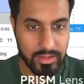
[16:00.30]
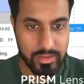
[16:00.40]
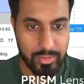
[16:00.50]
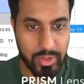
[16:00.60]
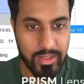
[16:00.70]
the
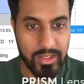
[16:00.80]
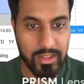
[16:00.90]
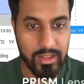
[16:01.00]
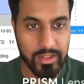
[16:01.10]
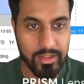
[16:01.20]
prior daily
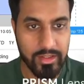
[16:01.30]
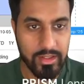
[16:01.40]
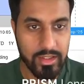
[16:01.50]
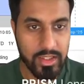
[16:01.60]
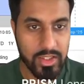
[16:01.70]
high.
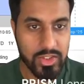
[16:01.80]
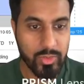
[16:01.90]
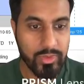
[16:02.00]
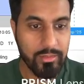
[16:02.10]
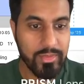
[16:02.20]
So
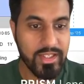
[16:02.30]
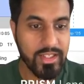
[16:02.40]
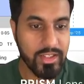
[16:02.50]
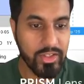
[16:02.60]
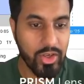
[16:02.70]
we
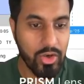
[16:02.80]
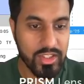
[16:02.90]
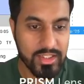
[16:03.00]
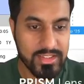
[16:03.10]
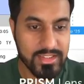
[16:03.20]
immediately know
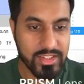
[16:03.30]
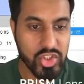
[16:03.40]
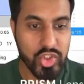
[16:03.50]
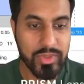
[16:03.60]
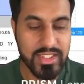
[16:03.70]
that this is a
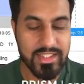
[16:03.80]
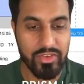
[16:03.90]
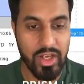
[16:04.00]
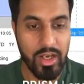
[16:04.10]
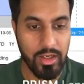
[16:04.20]

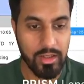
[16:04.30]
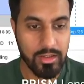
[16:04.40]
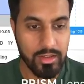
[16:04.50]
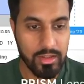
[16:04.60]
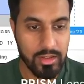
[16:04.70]
2.7R,
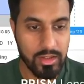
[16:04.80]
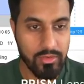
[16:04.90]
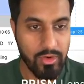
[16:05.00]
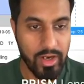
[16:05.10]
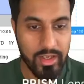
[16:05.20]

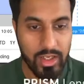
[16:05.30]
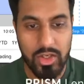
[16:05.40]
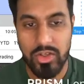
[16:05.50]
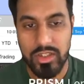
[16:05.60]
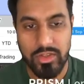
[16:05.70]
right?
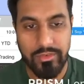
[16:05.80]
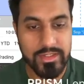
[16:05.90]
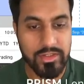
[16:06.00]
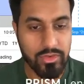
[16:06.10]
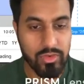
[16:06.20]
Look at the risk
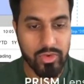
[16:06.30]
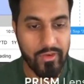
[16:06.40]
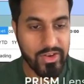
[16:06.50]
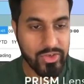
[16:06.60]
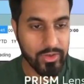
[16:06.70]
to reward
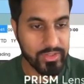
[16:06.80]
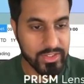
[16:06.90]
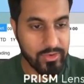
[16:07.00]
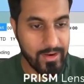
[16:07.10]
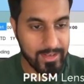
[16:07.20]
ratio on these
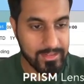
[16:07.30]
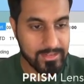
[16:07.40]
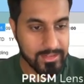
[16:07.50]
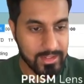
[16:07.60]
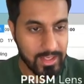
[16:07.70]
trades,
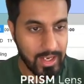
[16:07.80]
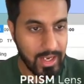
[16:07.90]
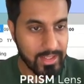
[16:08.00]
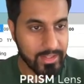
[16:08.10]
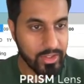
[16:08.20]

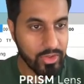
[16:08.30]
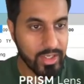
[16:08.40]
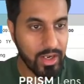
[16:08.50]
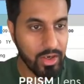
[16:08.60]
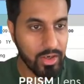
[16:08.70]
and then look
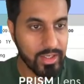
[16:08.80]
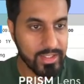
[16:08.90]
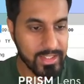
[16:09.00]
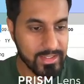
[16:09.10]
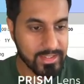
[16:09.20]
how long it
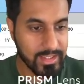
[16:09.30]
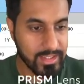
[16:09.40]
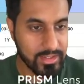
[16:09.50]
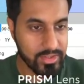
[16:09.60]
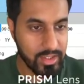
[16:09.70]
takes to hit
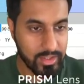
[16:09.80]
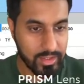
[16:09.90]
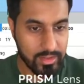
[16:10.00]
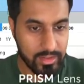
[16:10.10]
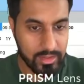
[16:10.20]
the target.
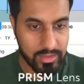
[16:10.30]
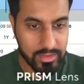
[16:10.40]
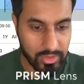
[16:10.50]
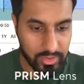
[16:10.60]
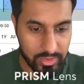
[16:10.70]

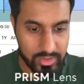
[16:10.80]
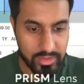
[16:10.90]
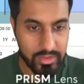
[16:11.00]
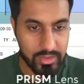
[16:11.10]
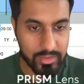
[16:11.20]
So
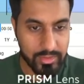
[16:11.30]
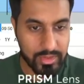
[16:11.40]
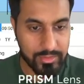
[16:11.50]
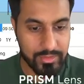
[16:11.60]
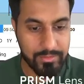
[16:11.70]

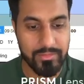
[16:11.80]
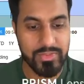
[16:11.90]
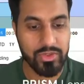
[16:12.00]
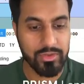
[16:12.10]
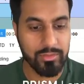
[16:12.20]
the
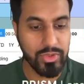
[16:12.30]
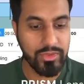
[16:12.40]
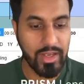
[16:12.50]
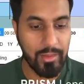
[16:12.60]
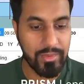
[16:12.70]
sort of move
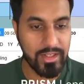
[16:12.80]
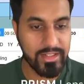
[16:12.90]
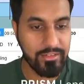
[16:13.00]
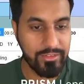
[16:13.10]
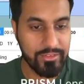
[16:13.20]
happened at
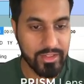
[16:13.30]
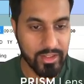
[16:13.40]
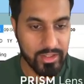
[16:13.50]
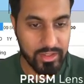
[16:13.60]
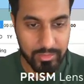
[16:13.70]

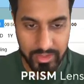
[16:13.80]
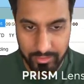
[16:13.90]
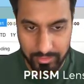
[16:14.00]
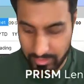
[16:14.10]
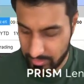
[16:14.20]

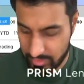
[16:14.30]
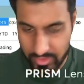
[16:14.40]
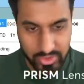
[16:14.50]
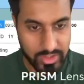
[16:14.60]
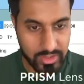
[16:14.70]
10:59
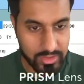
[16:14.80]
initially.